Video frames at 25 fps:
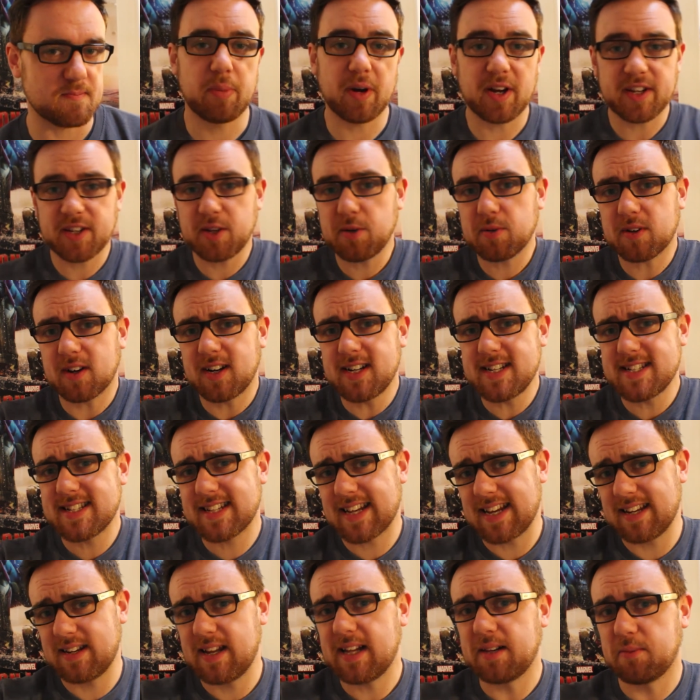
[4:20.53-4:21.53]
But you guys
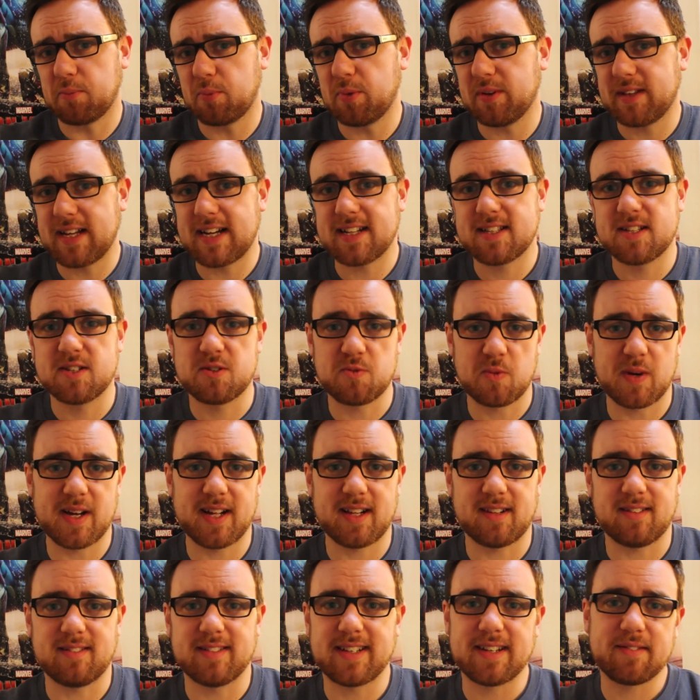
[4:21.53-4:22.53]
can help with that as well.